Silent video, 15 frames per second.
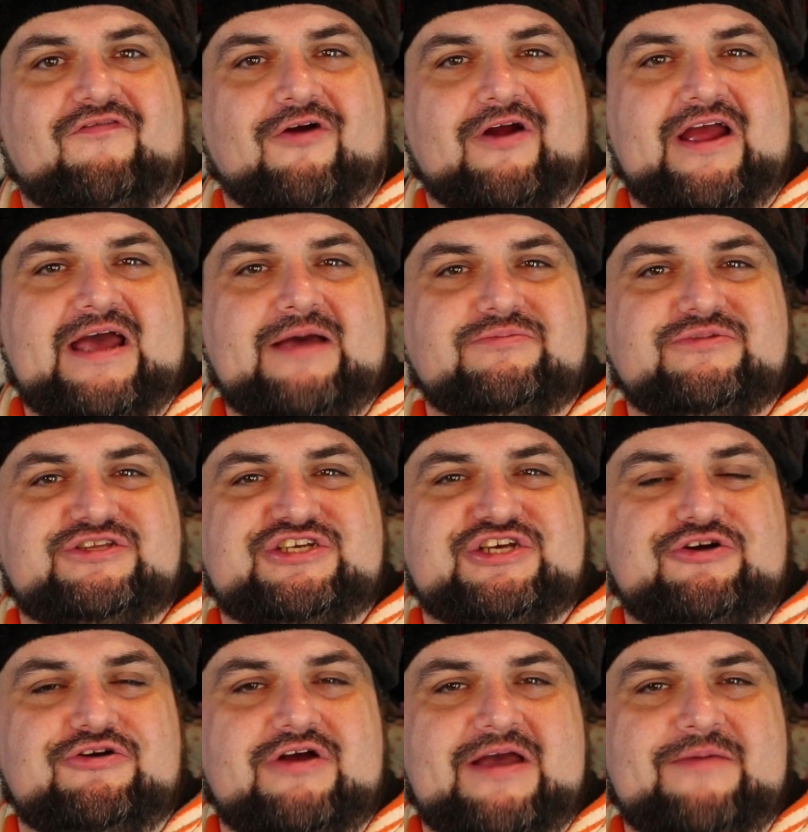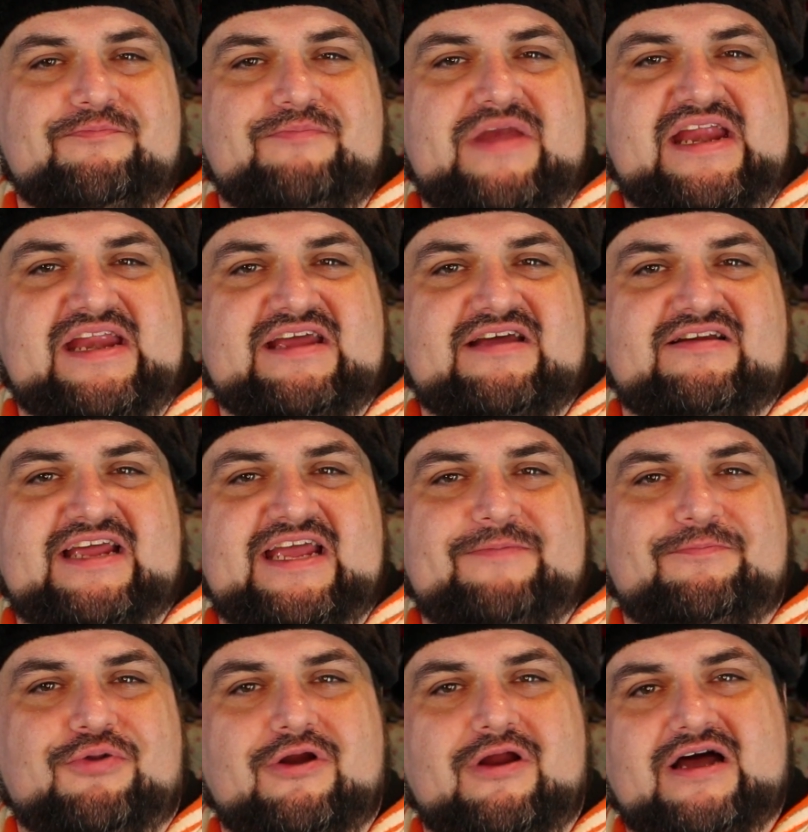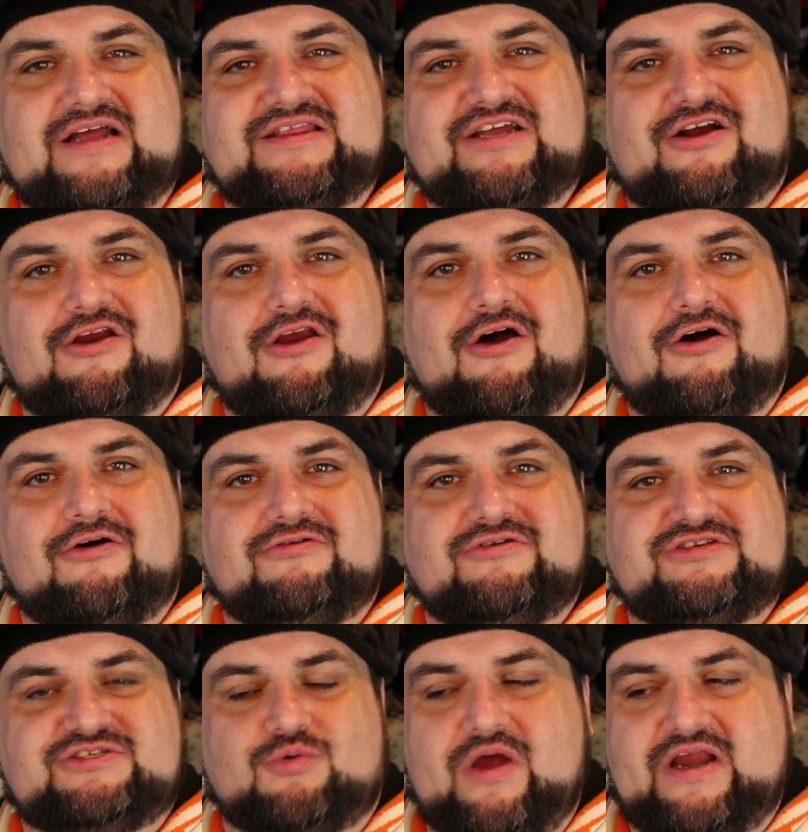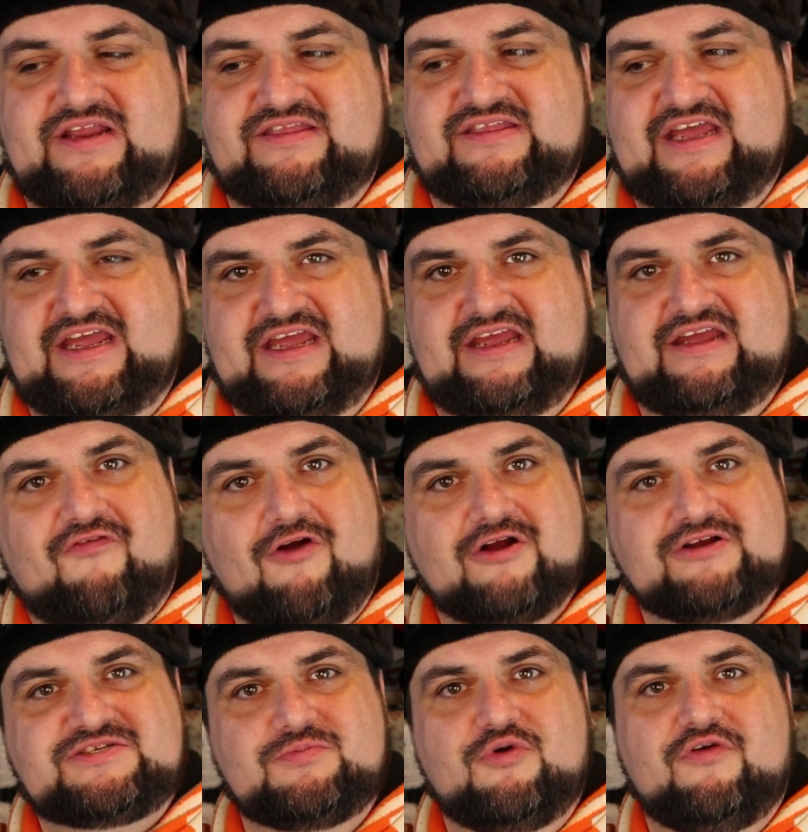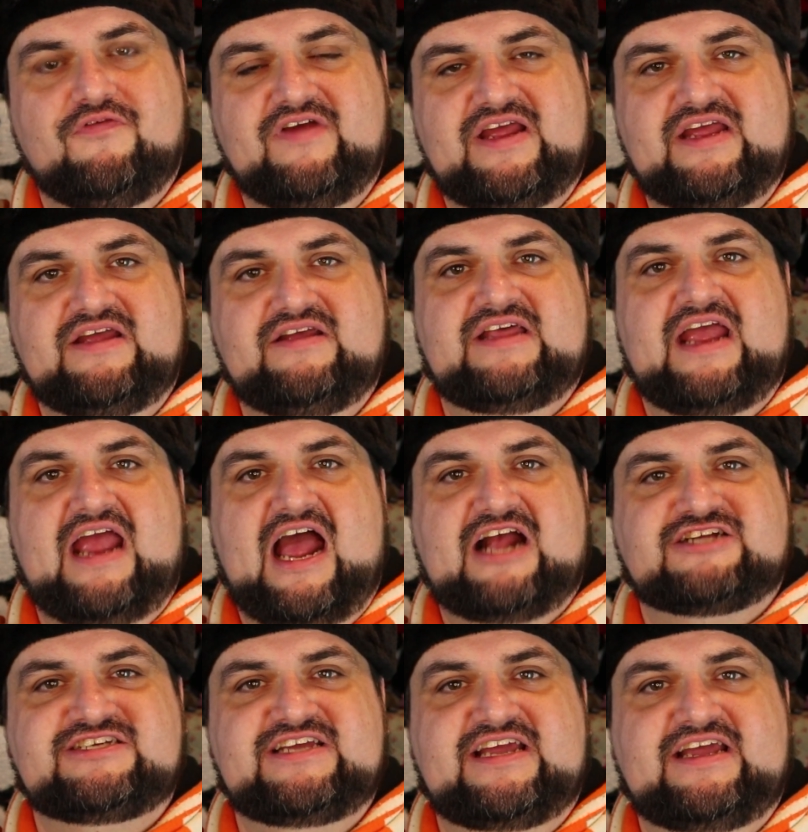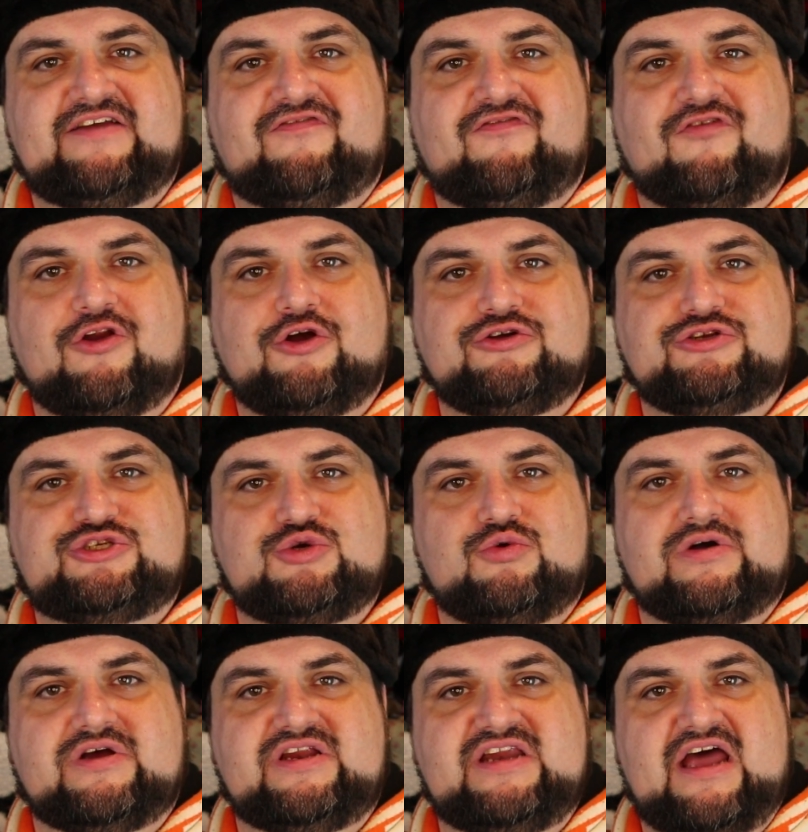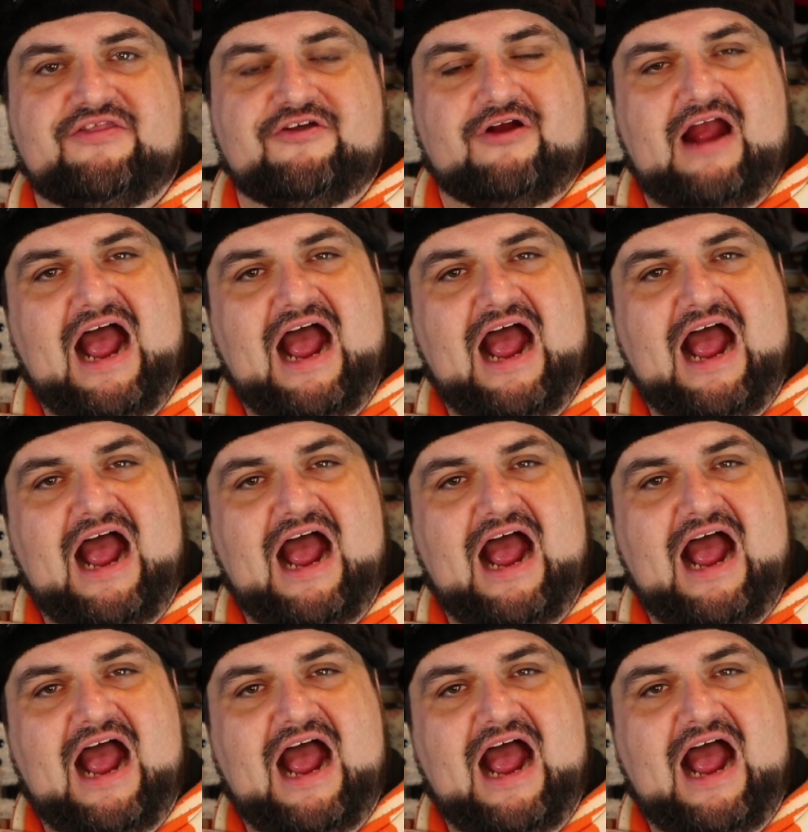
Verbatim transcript: For him to immediately put on the clothes when in the first movie they actually flew to another